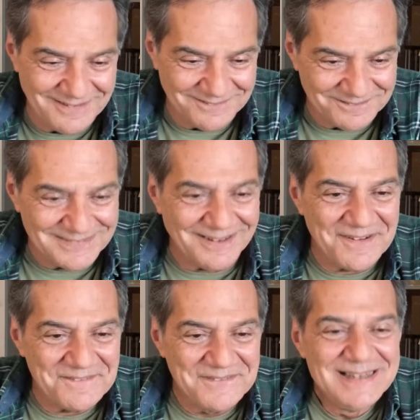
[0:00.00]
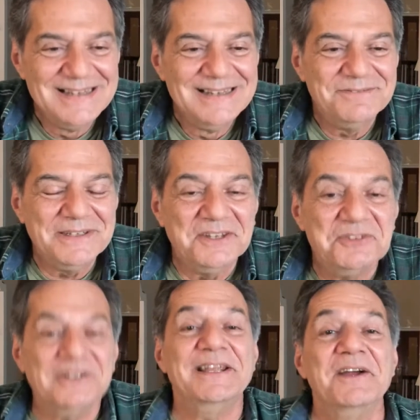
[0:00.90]
If you
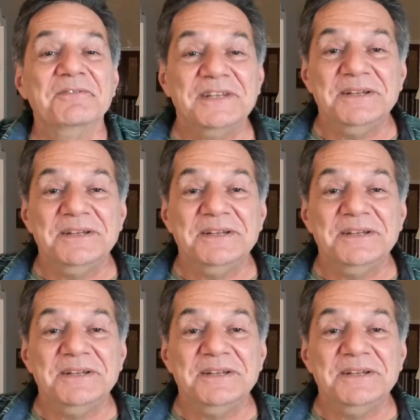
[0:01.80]
listen carefully,